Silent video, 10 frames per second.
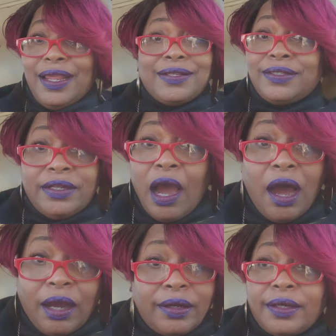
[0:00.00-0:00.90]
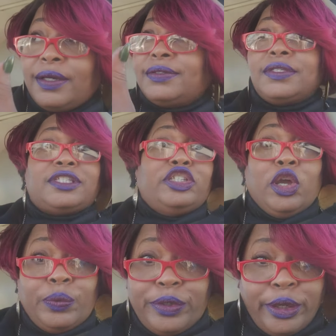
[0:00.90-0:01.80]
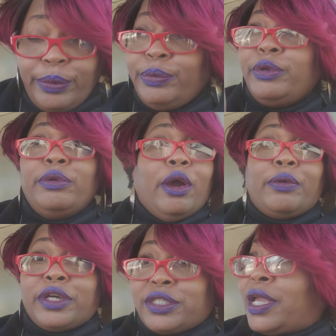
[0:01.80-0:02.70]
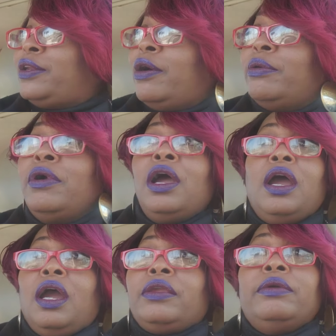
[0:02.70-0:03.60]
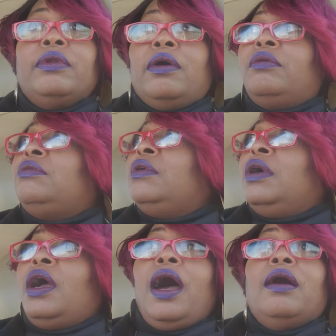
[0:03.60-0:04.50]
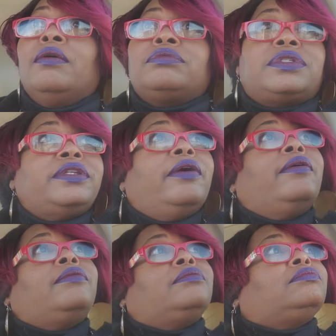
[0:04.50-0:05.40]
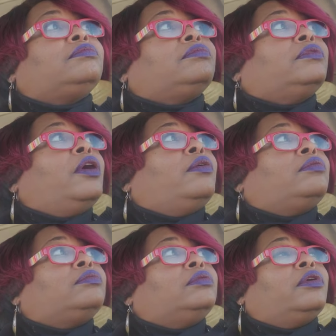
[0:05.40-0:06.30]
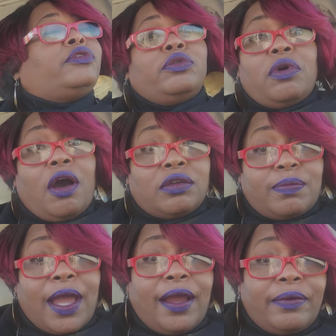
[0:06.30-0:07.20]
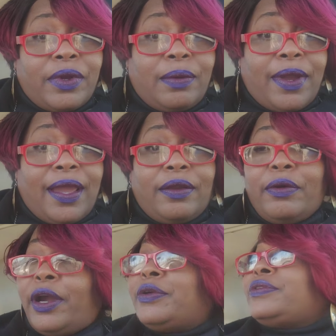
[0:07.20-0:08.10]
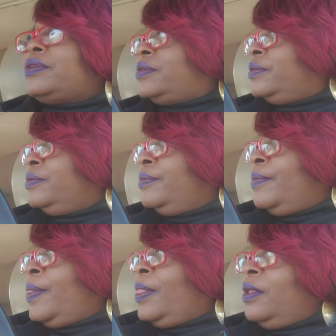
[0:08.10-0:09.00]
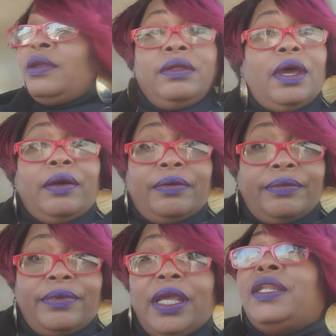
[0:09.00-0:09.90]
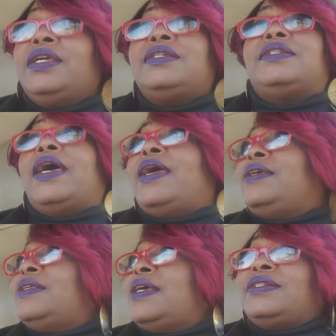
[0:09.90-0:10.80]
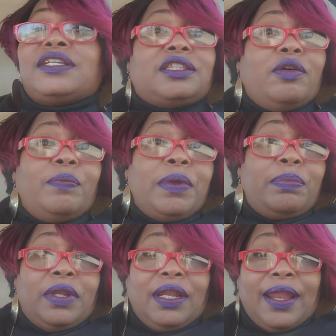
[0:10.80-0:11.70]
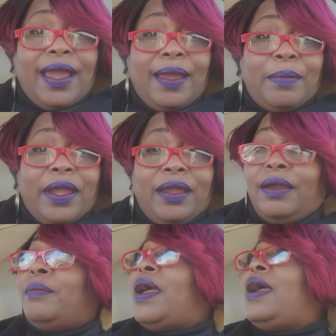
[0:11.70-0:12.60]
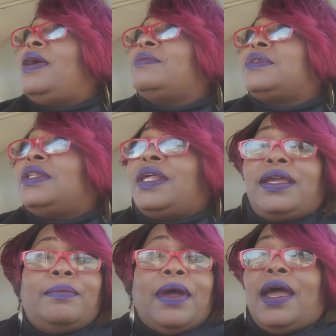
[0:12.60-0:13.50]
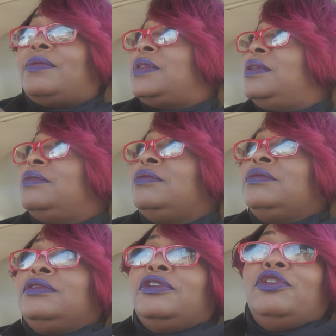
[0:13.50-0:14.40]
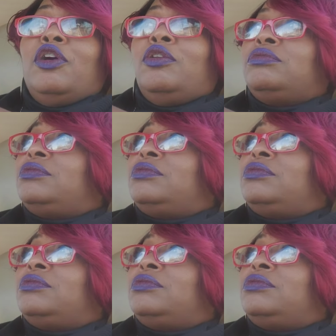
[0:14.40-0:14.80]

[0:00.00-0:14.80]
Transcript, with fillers: as dung because it's doo doo. You know, because ain't no, you know, I don't see no no no U-Hauls behind running behind no hearses. You know, and these days they just throwing people in line mines and landmines and you know,